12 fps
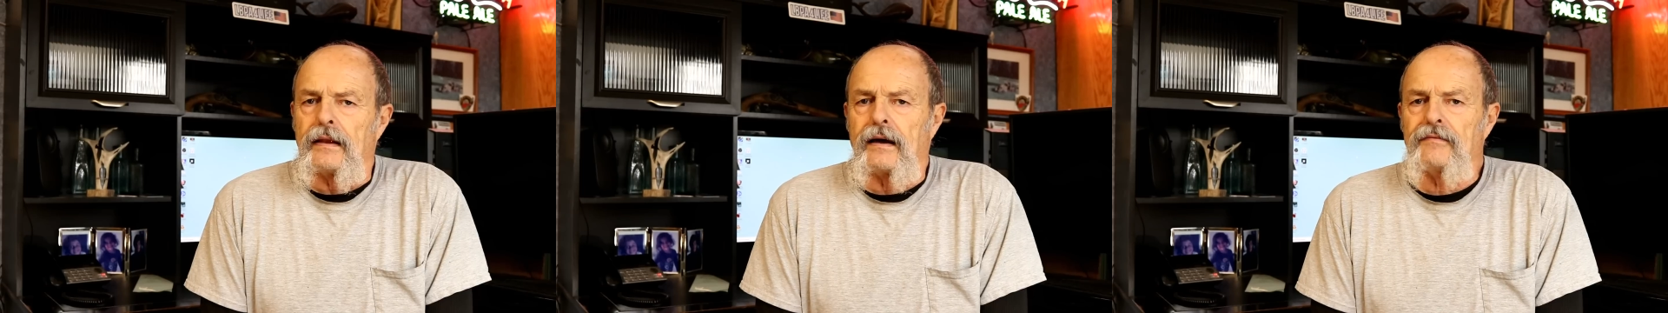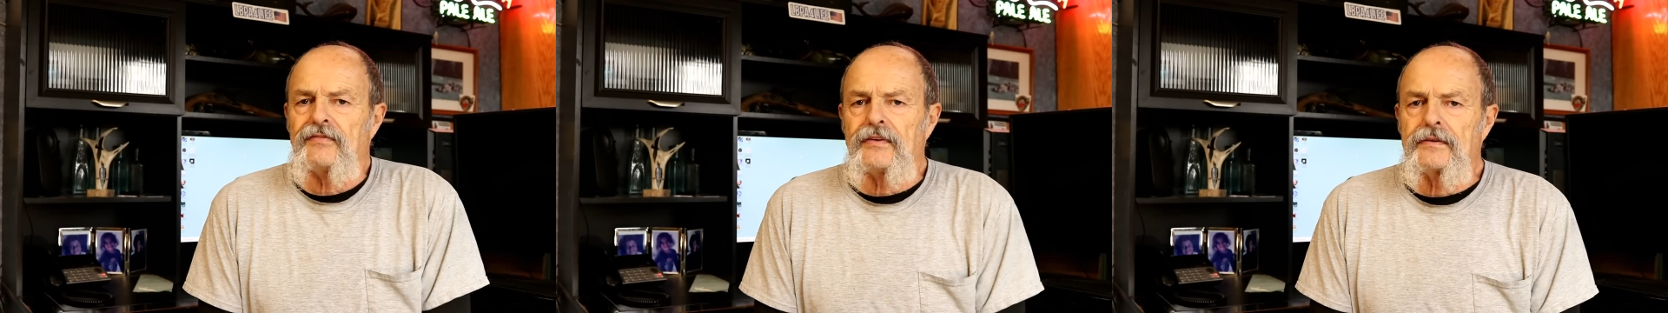
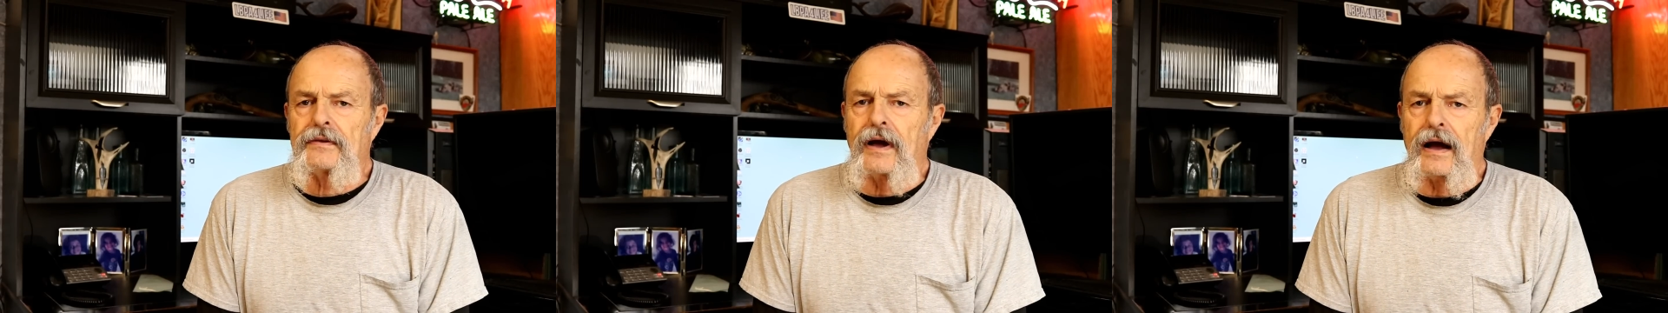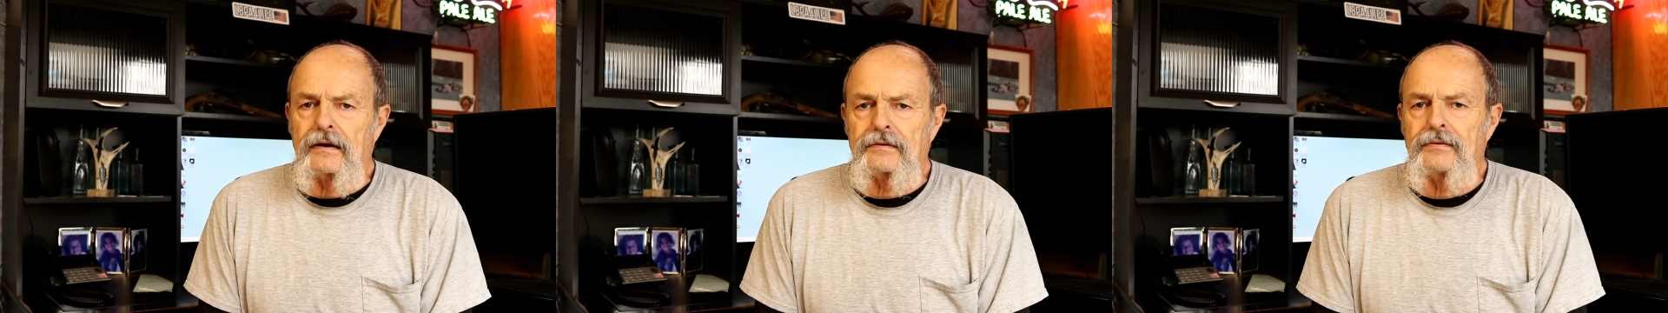Now, if you
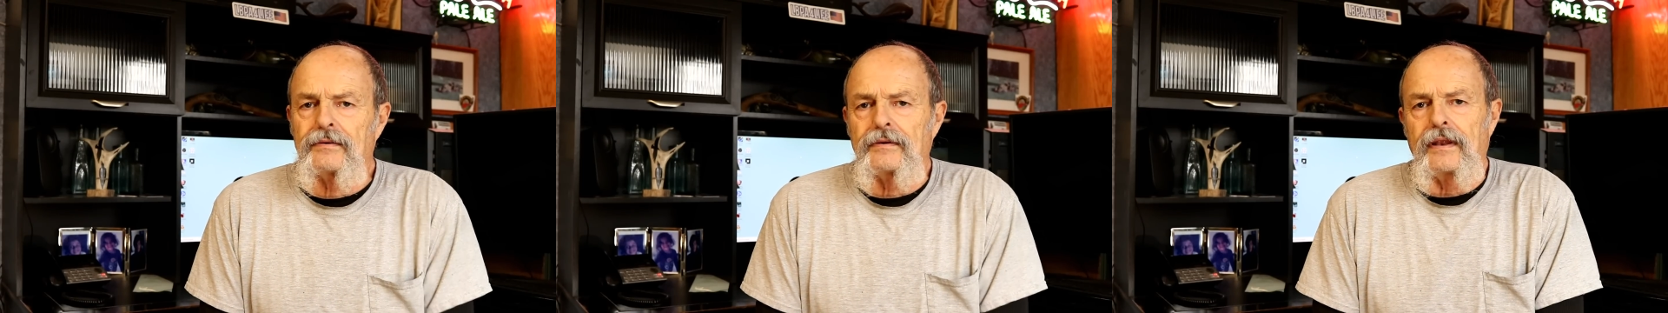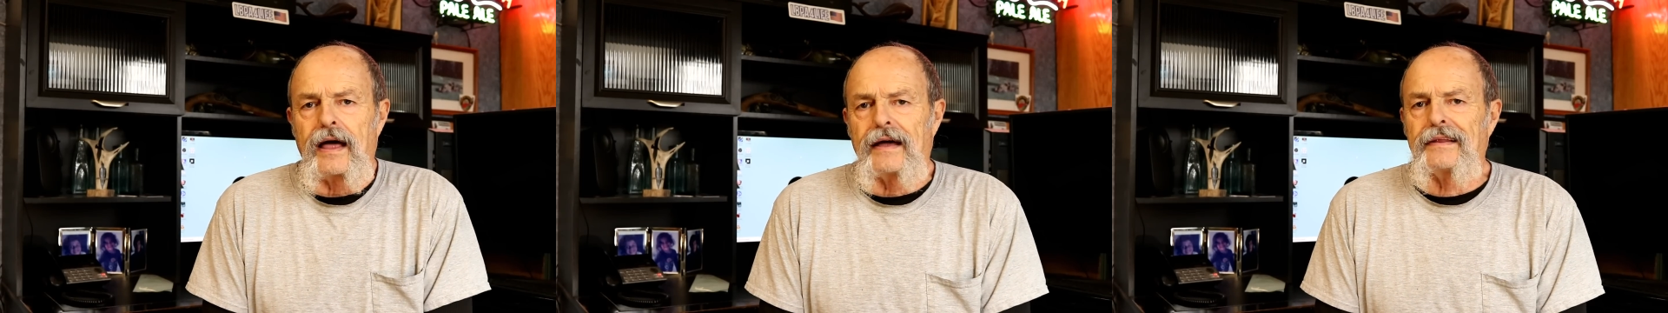talk to a
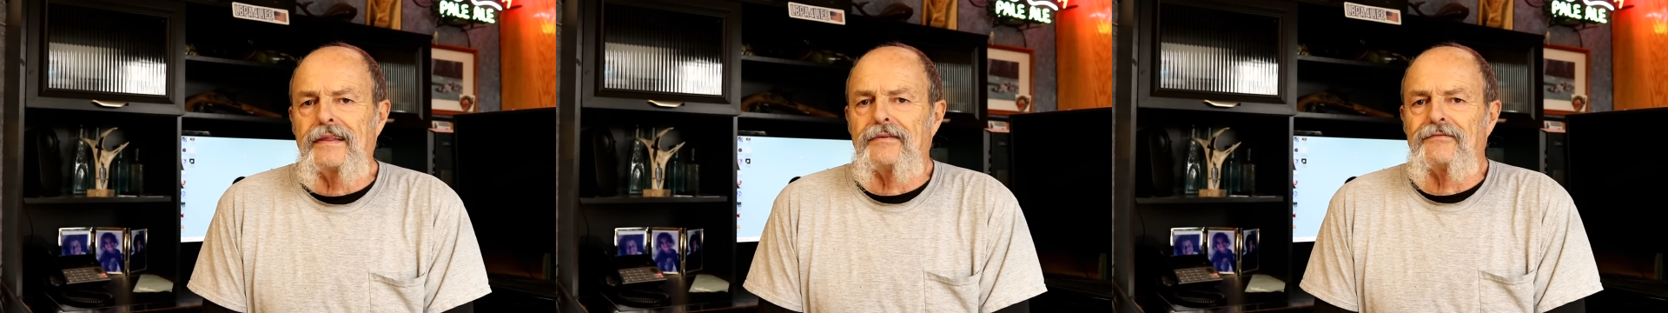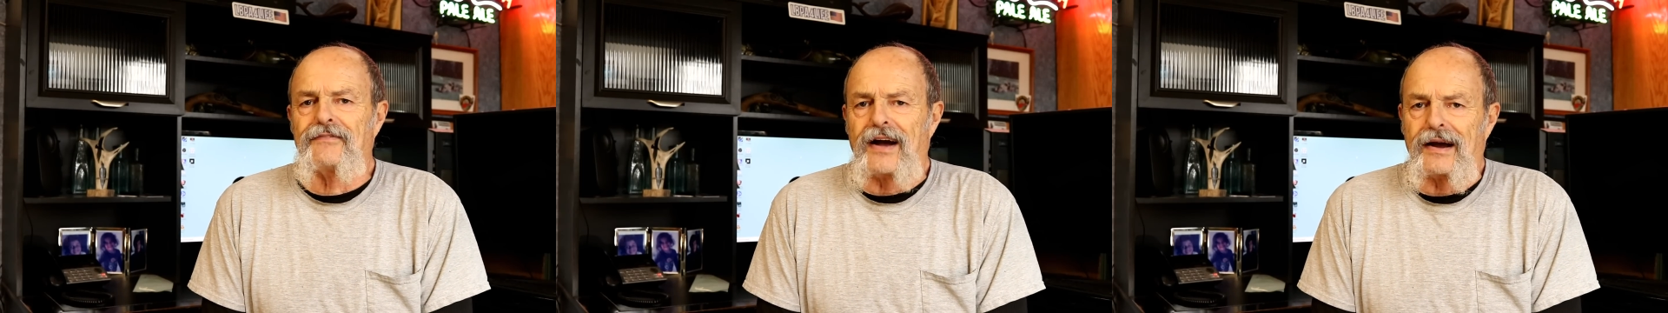lot of the
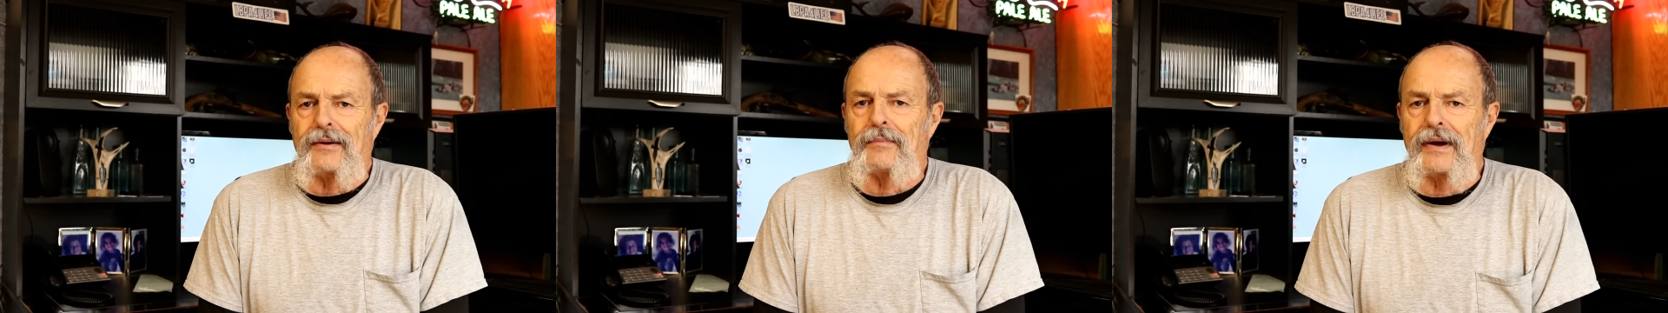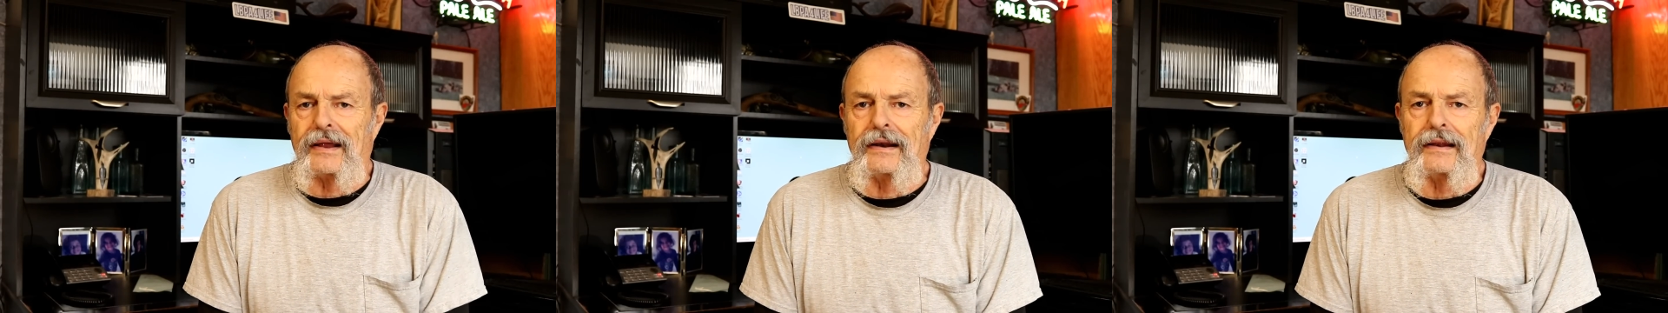
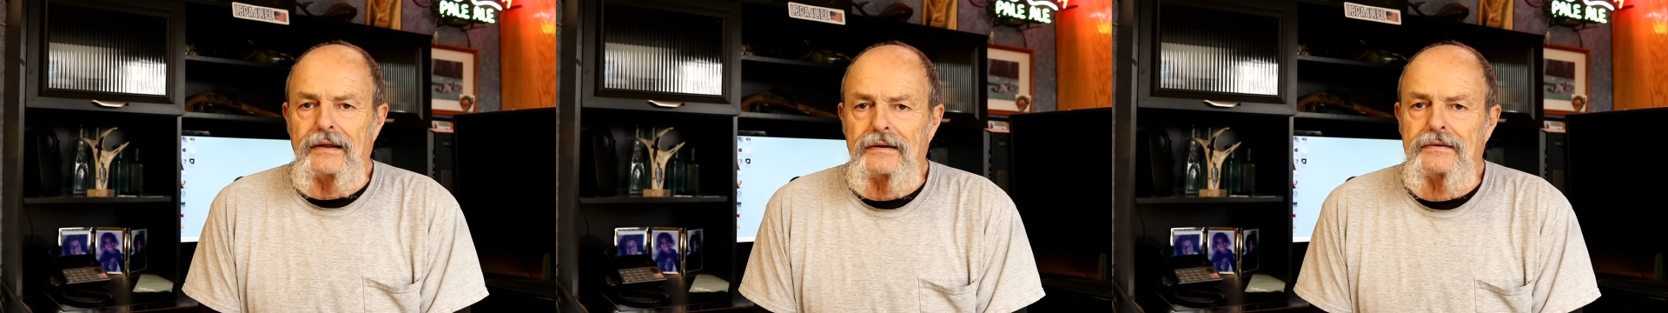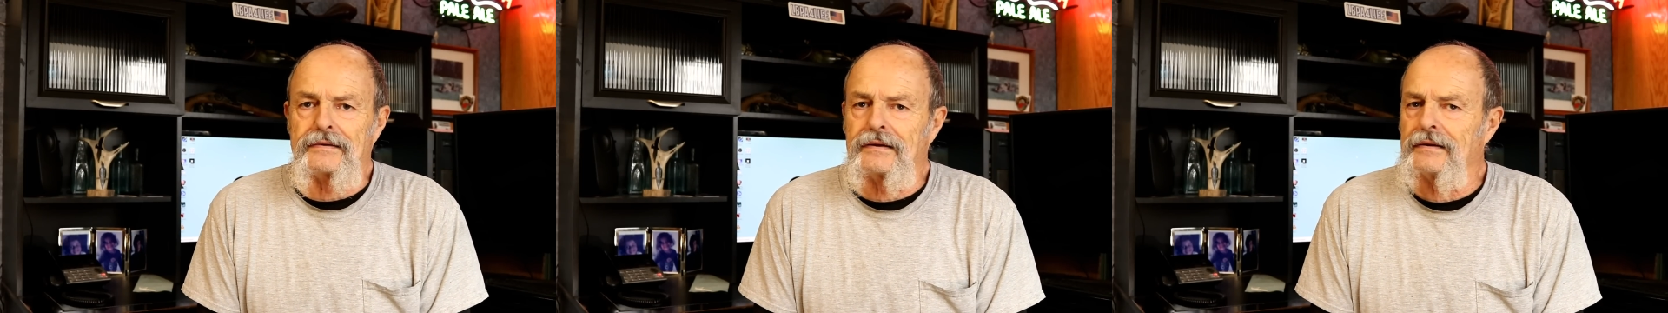
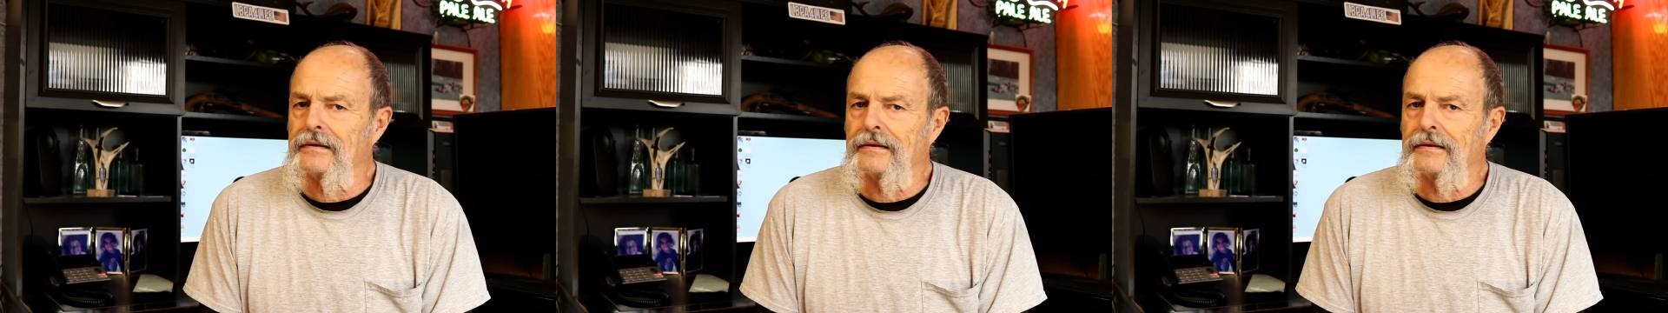environmentalists,